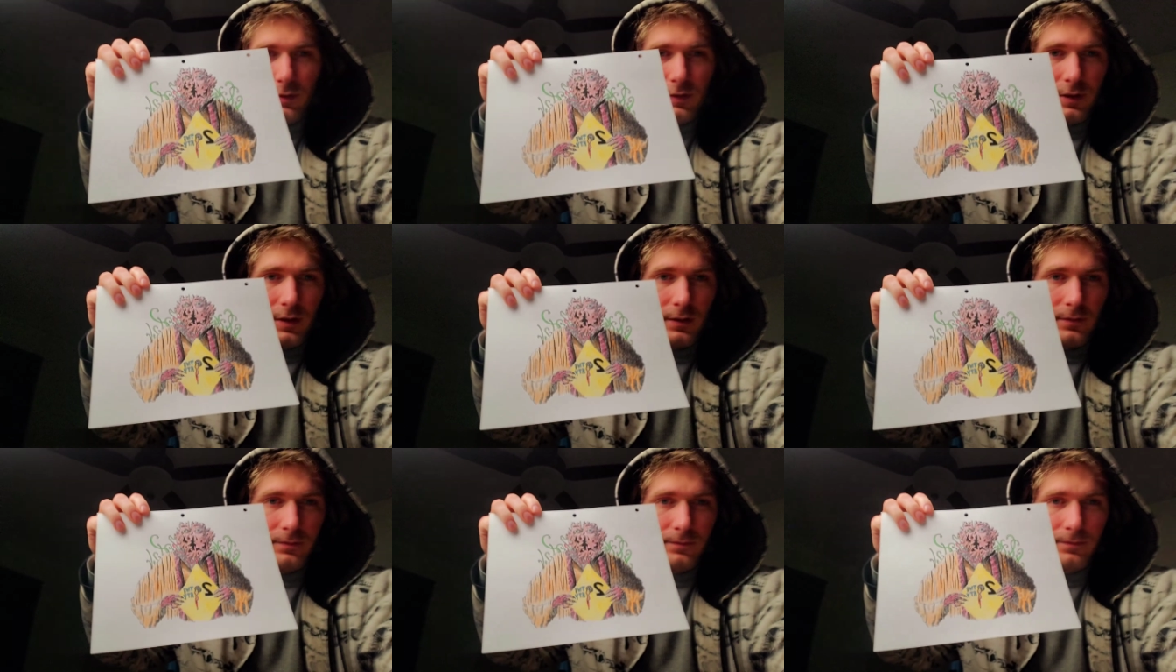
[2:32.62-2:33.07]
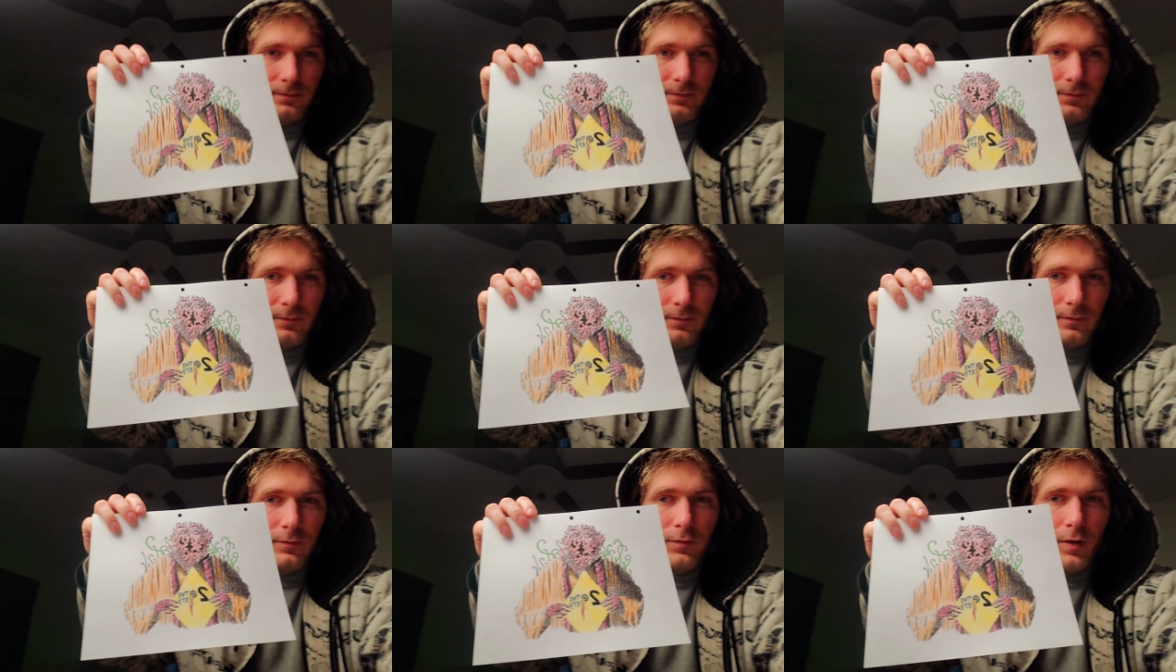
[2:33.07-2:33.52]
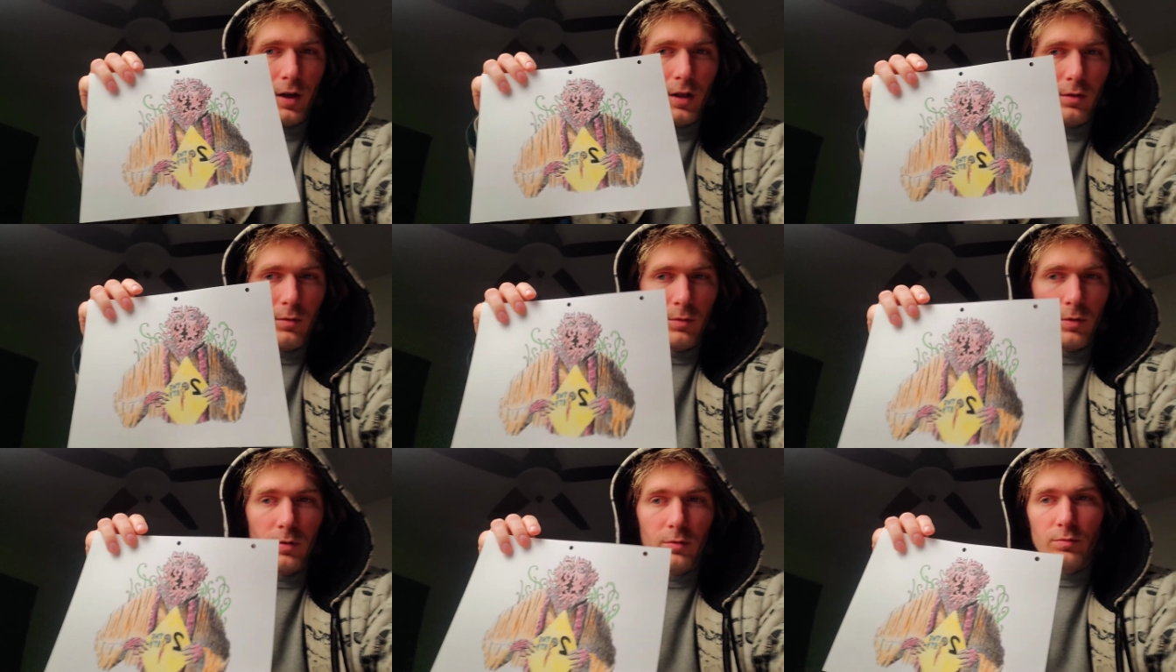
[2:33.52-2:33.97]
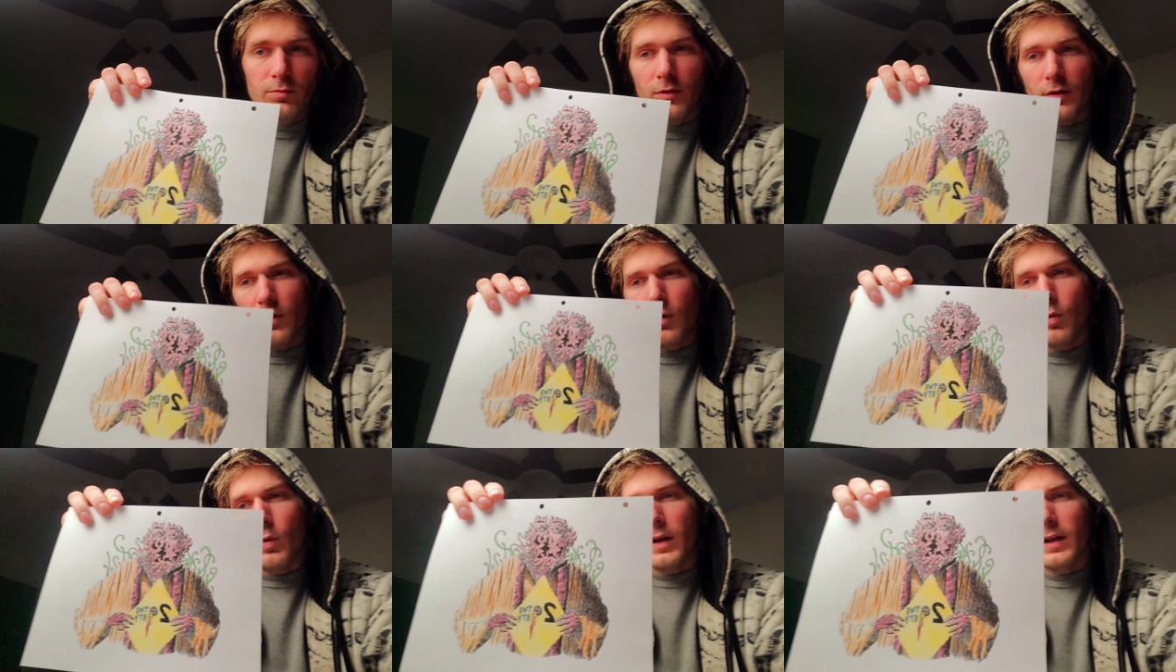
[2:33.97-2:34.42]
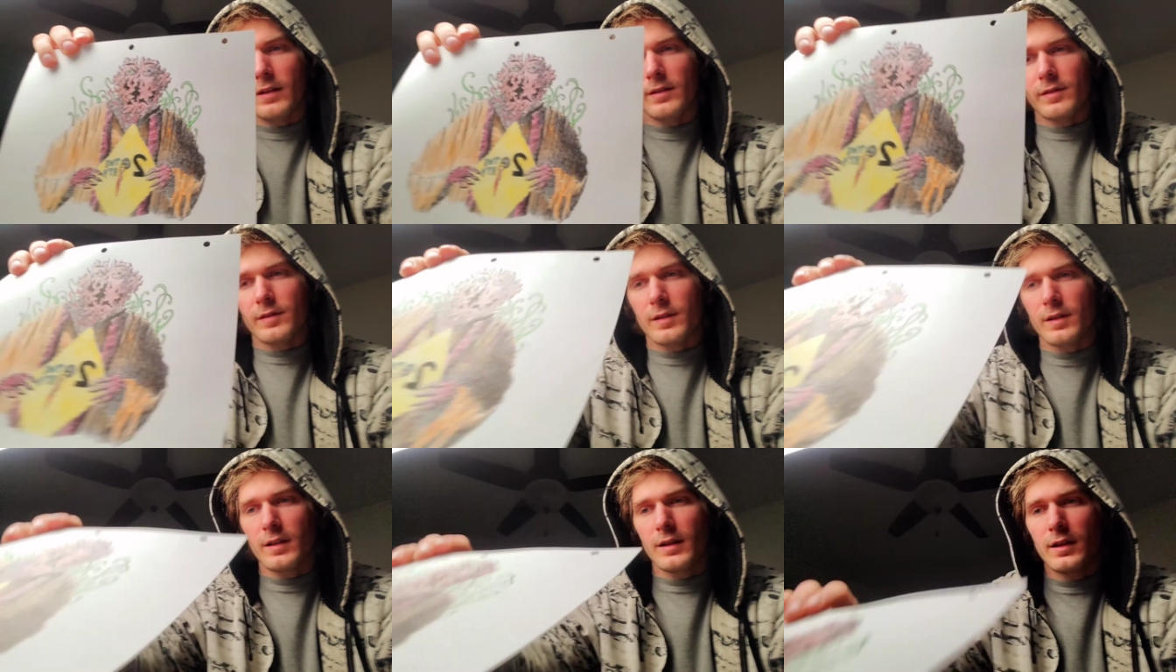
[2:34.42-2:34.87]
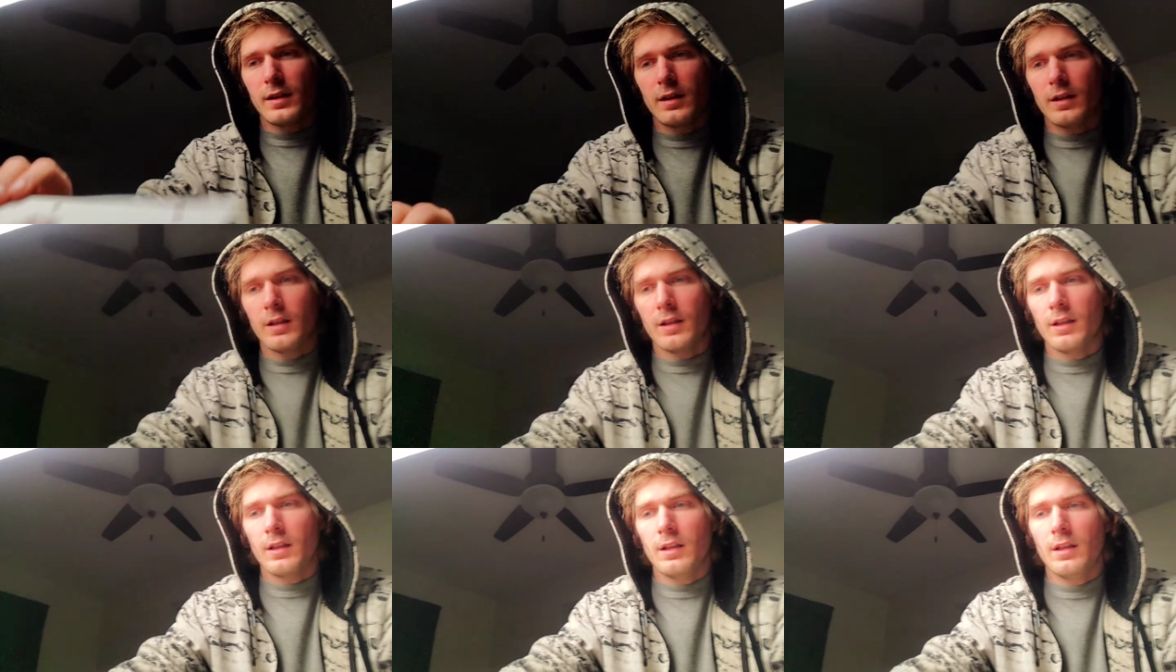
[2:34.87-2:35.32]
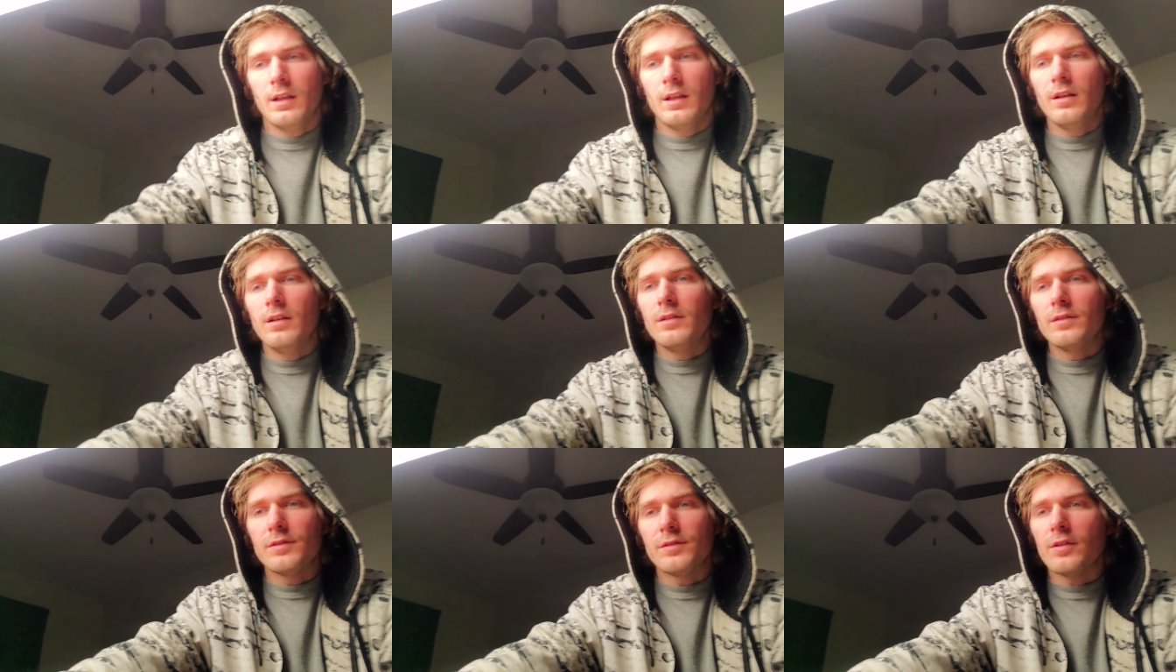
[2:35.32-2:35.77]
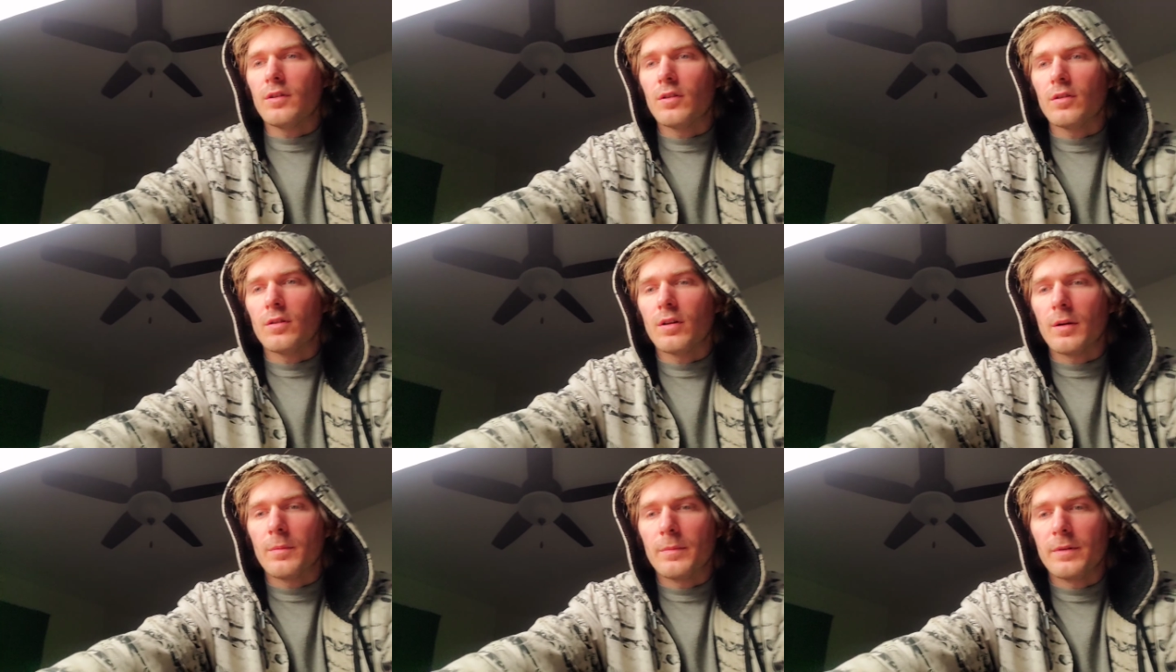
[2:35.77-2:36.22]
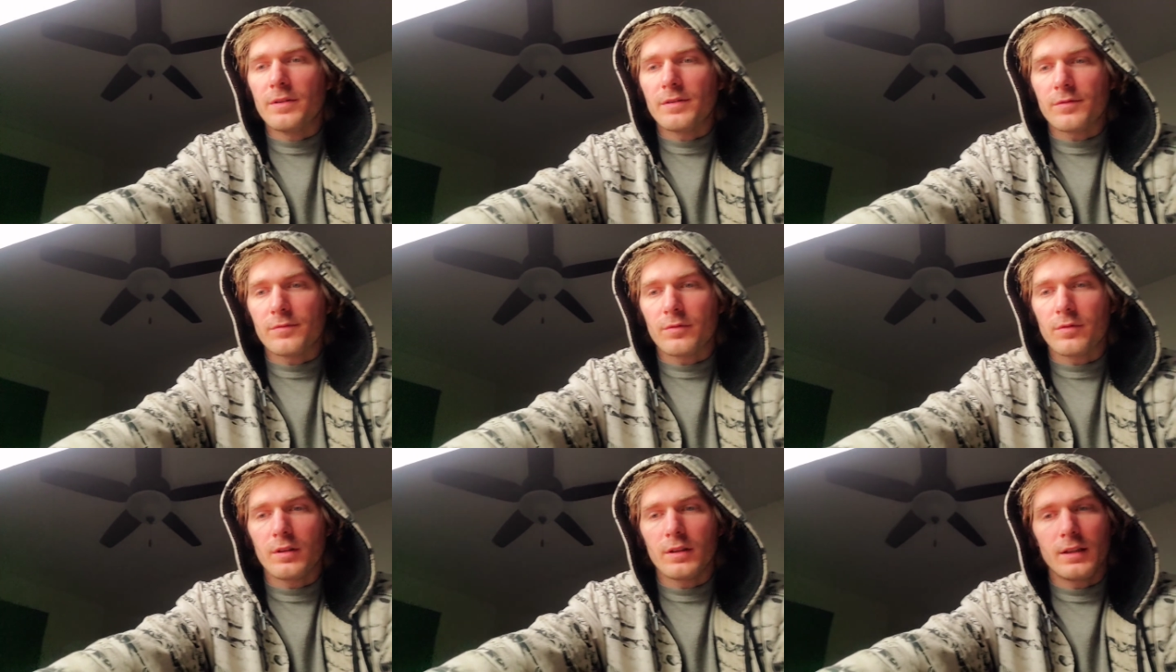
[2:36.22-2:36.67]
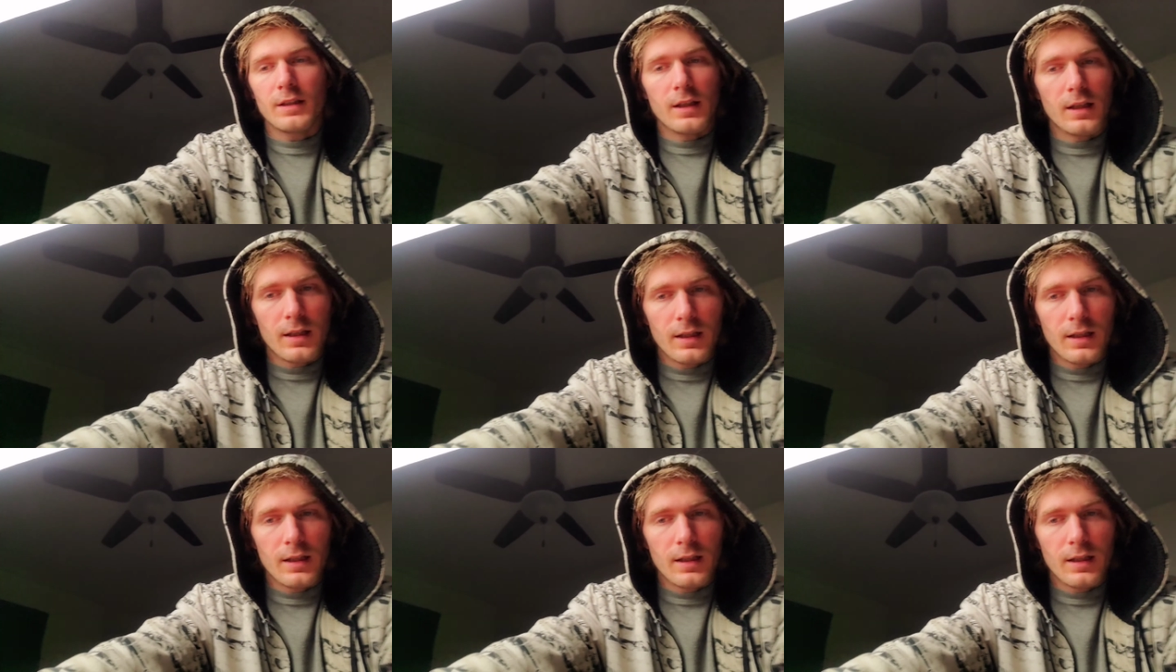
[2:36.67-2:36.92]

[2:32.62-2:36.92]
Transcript: a follower request. So I'm just really